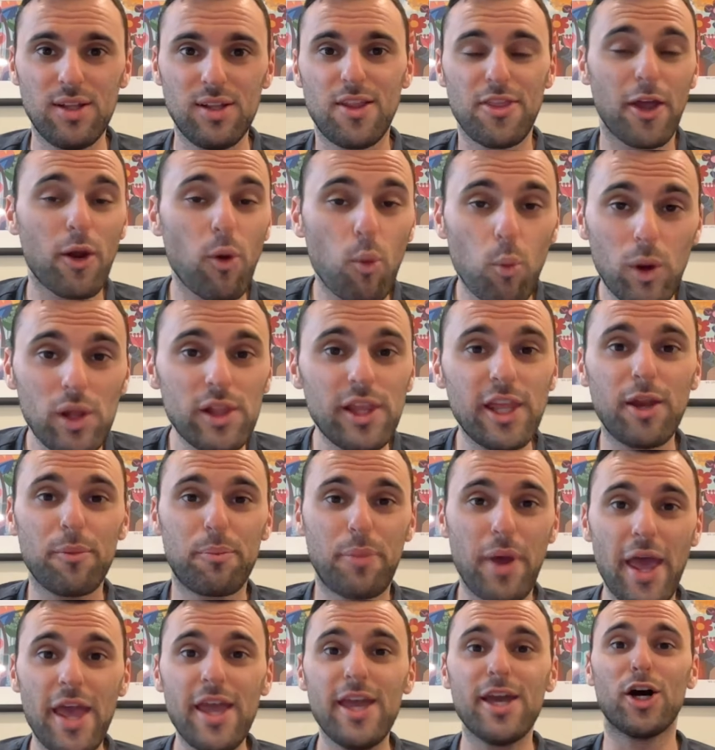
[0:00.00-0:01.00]
they're willing to
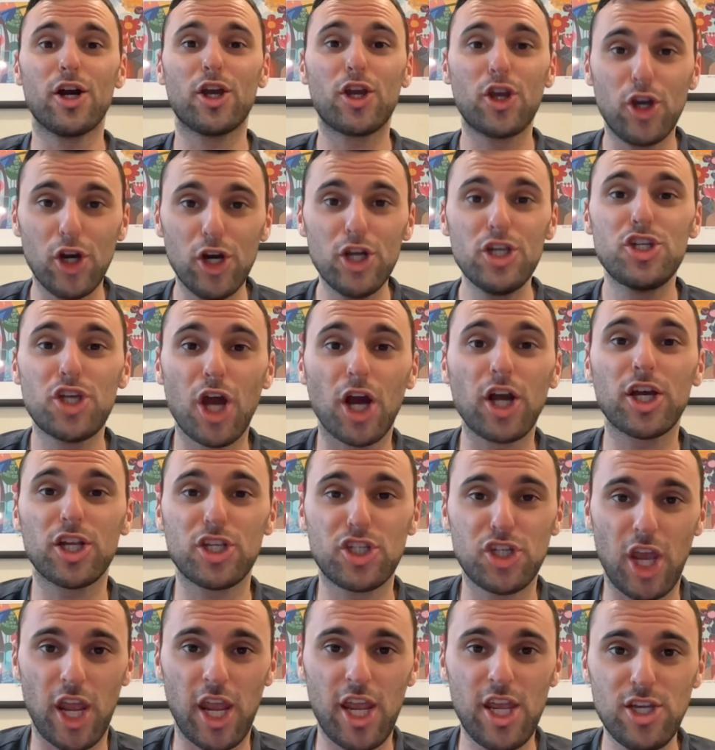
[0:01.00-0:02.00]
pay a good chunk of
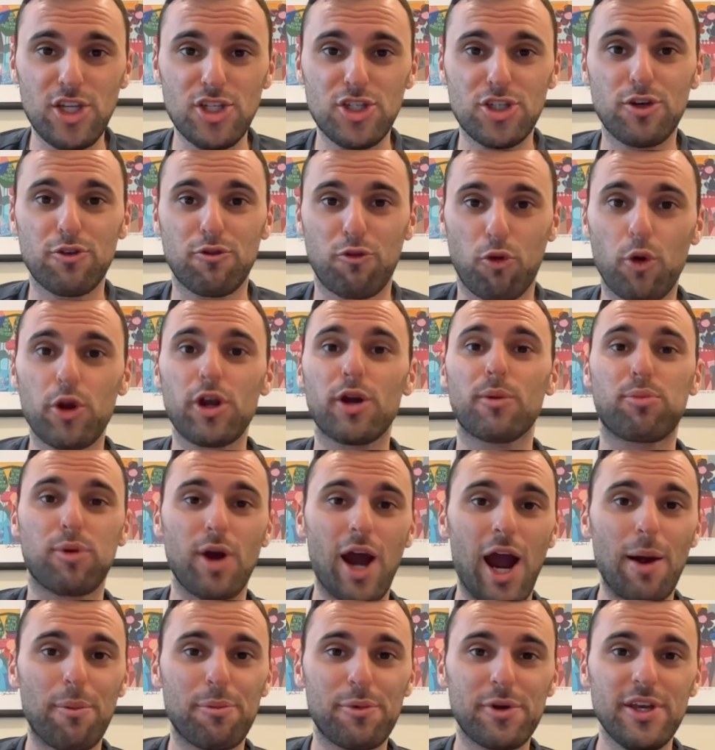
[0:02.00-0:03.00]
change for your
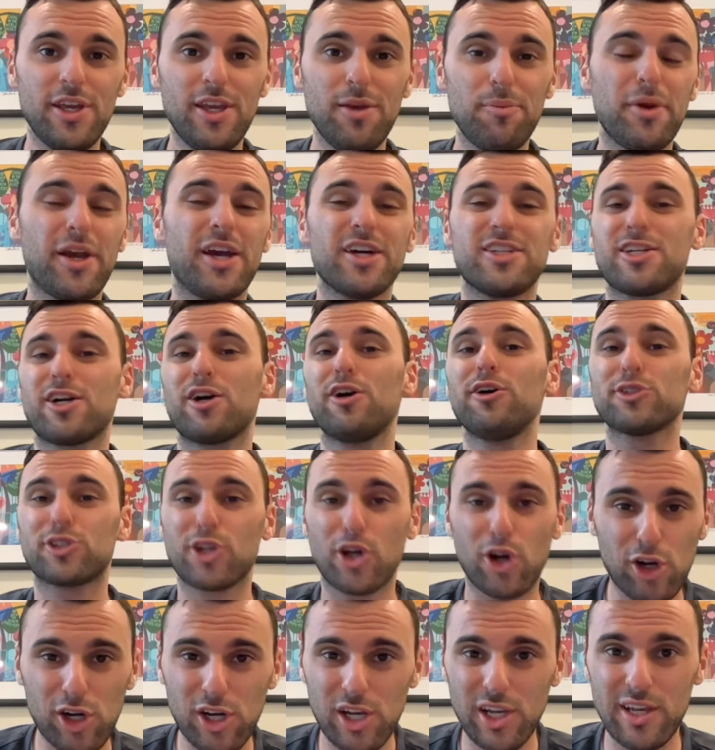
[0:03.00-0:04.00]
property because their
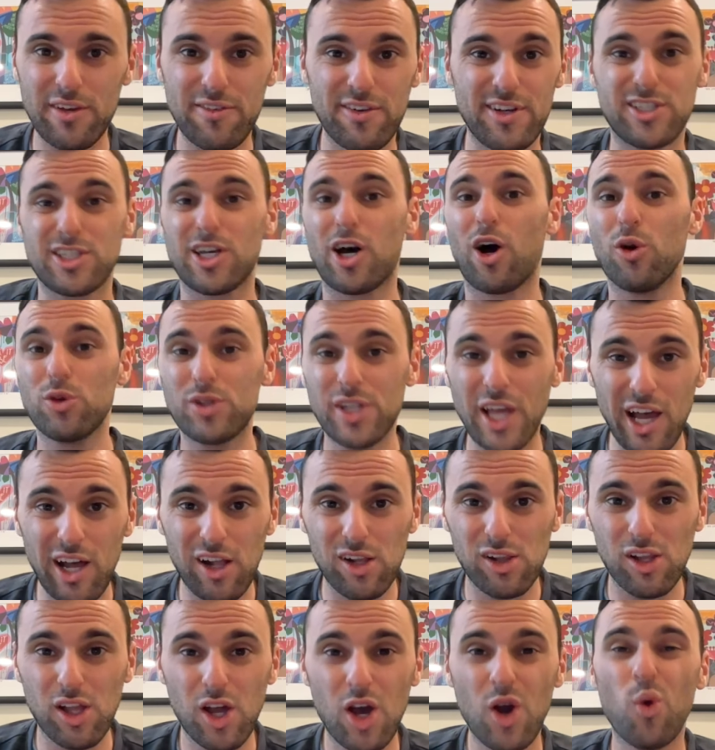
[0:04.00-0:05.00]
alternative is a
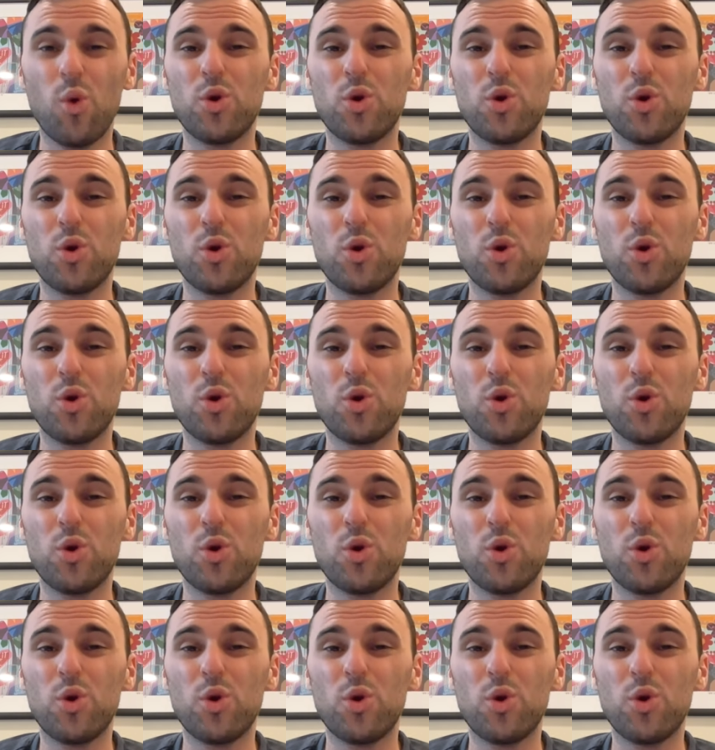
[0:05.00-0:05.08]
hotel,